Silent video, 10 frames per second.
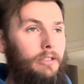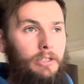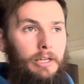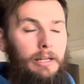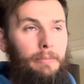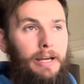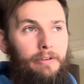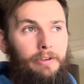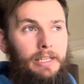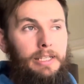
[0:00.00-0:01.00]
Get it back,
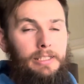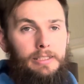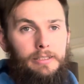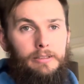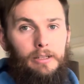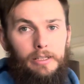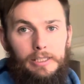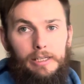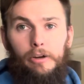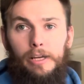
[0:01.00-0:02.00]
thinking I
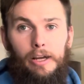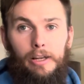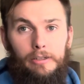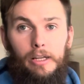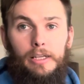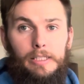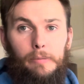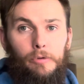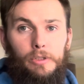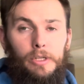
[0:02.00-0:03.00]
say okay, I'll accept the
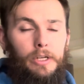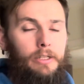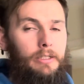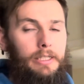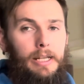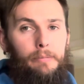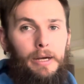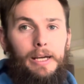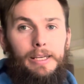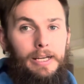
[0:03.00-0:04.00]
return. Get it
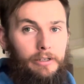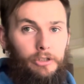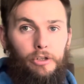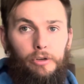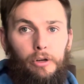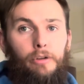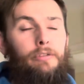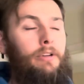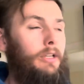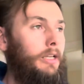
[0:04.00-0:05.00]
back, and sure enough,
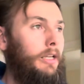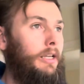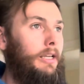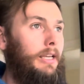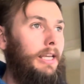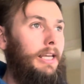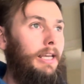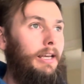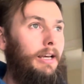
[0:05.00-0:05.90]
it